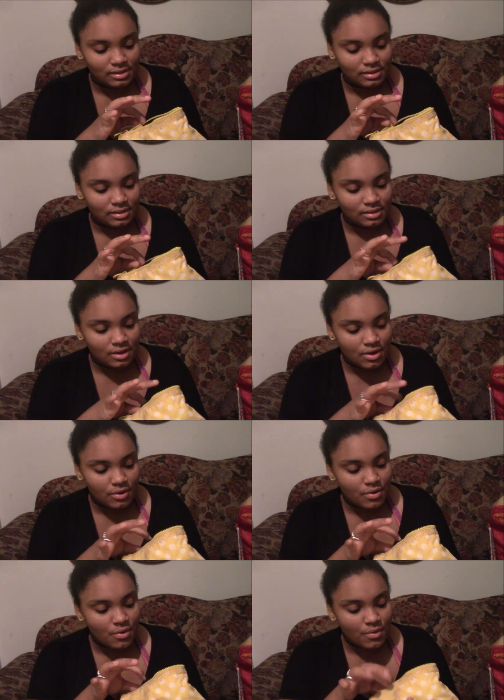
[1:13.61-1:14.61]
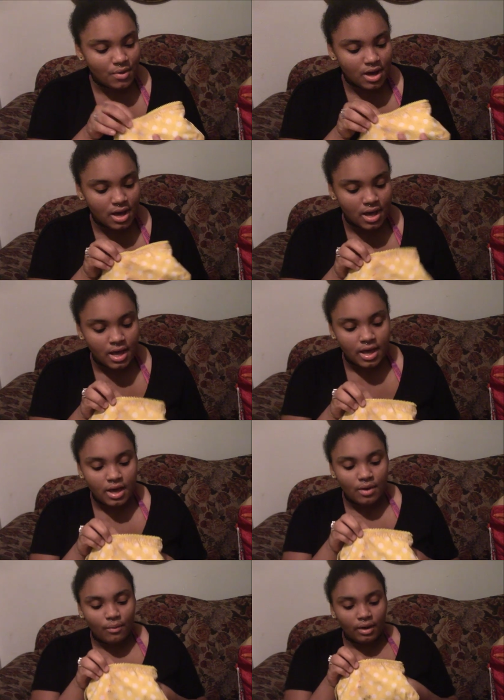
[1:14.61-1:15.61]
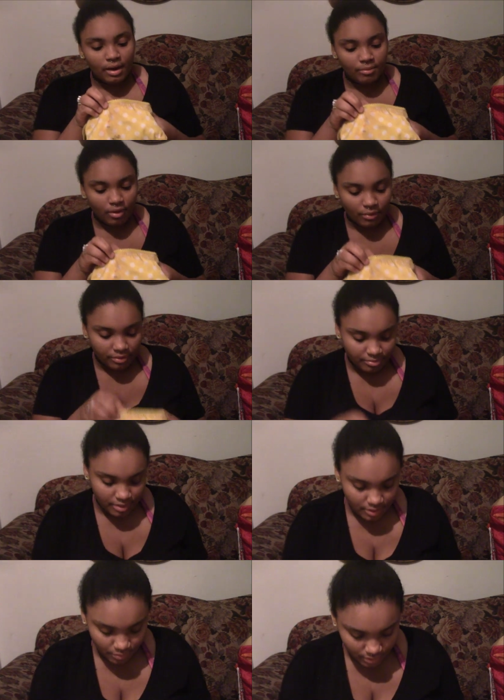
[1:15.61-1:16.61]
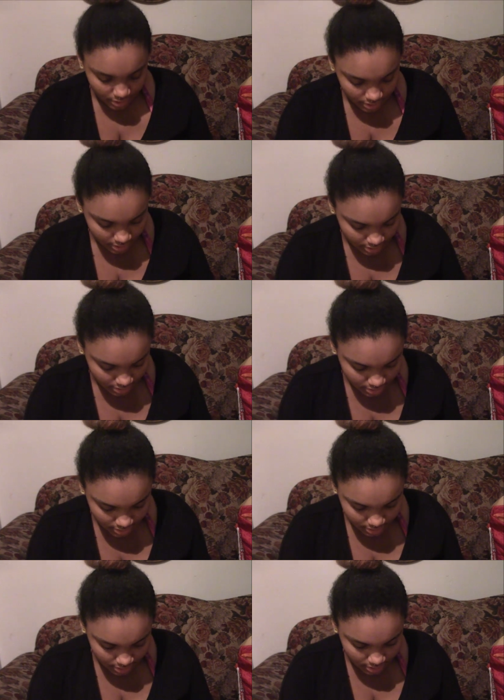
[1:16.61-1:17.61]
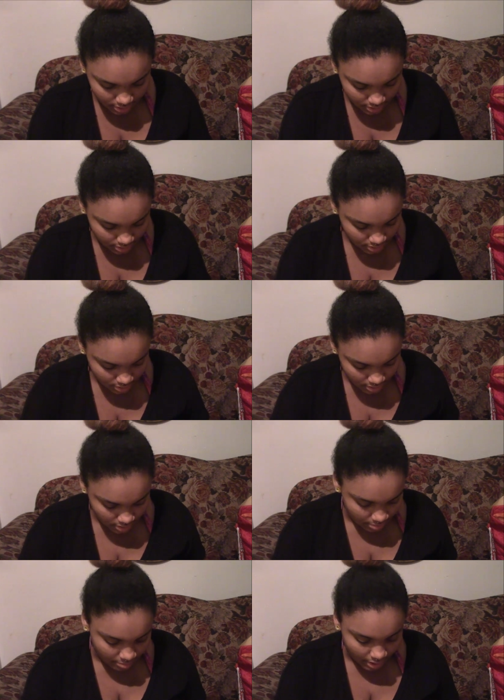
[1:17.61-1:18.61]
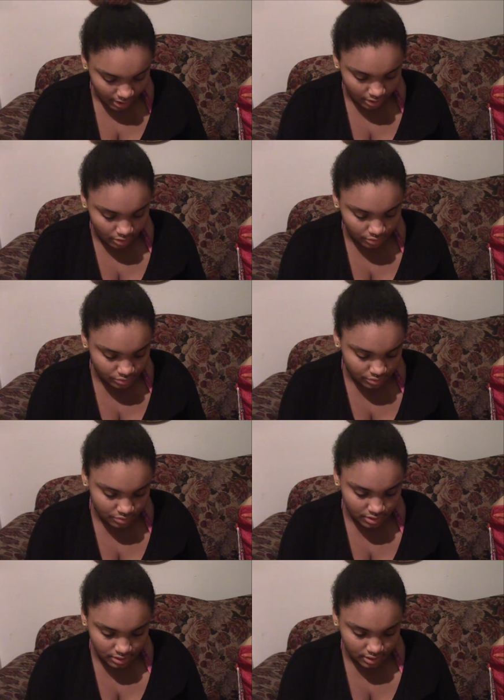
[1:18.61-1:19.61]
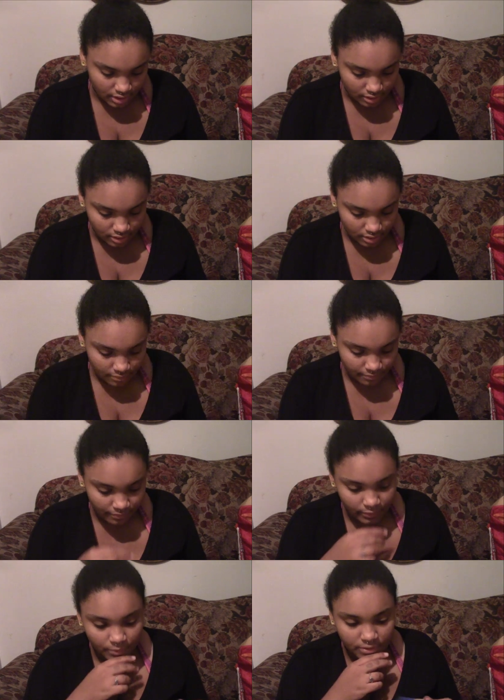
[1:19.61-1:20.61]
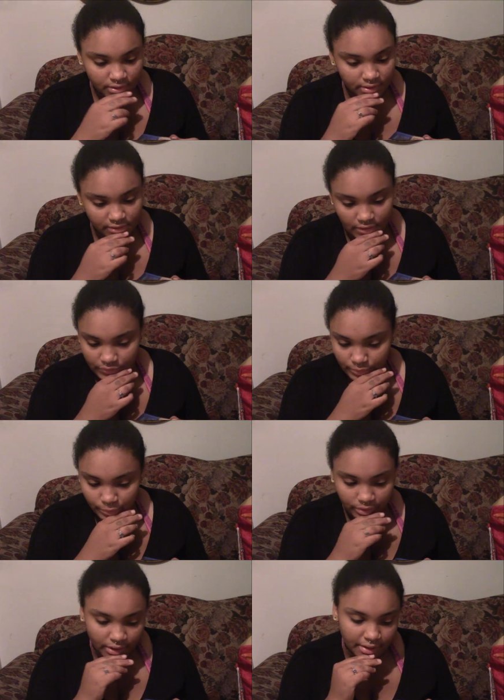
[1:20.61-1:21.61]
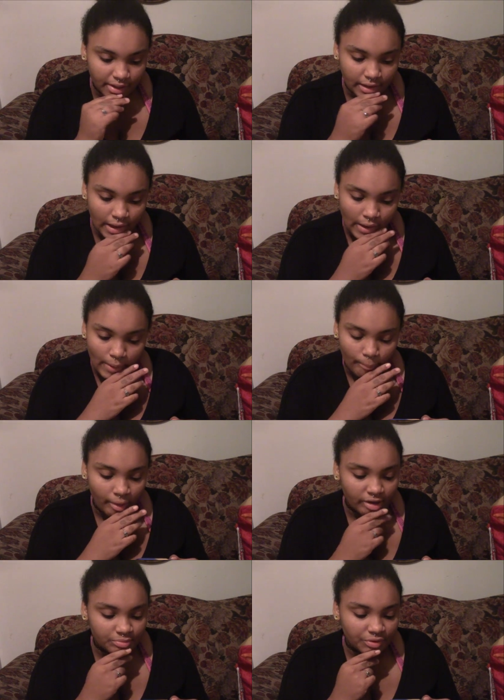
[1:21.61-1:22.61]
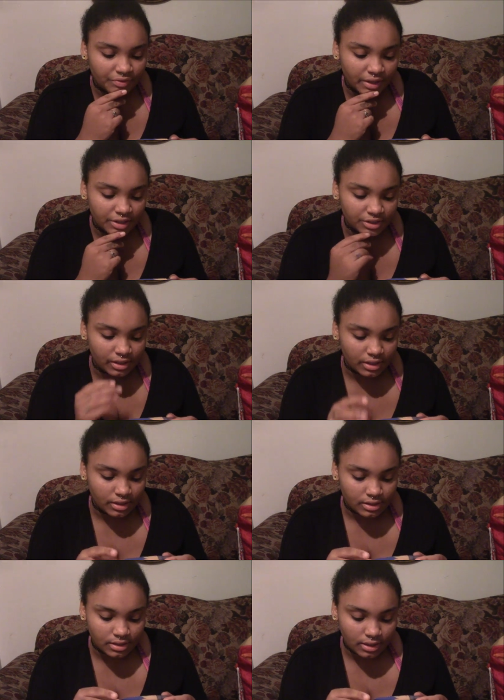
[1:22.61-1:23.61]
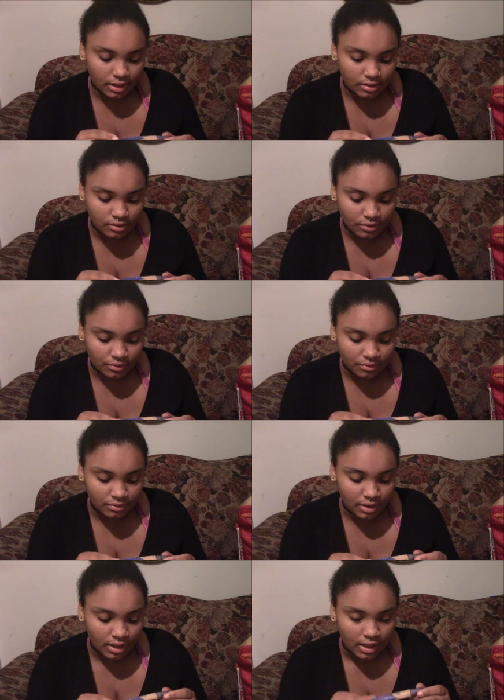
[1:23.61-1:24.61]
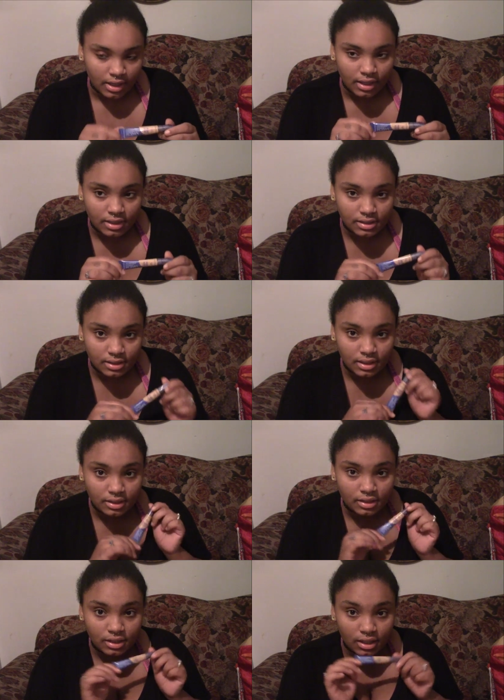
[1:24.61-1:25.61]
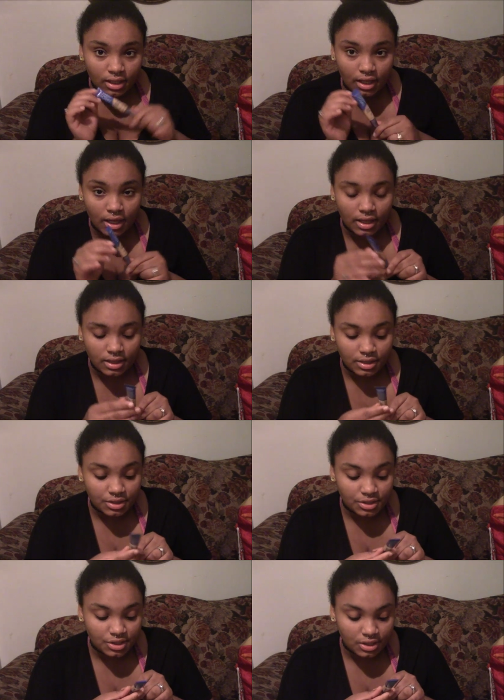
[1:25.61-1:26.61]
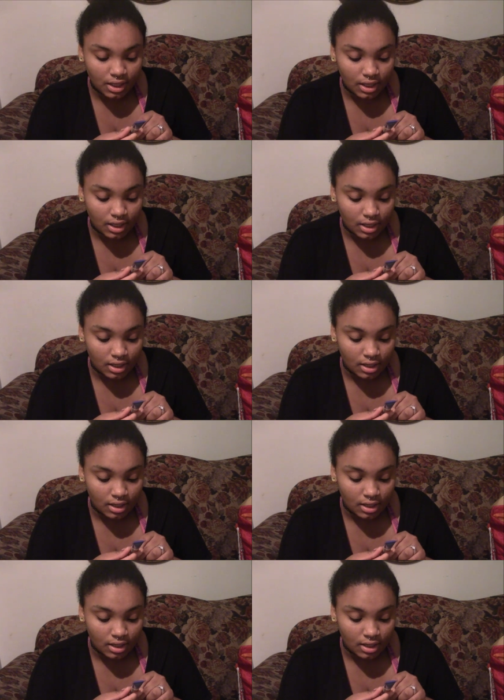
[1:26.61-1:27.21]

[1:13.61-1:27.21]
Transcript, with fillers: so what I brought with me was my go-to concealer, which is the Rimmel London Matte Perfection Skin Tone Concealer in the shade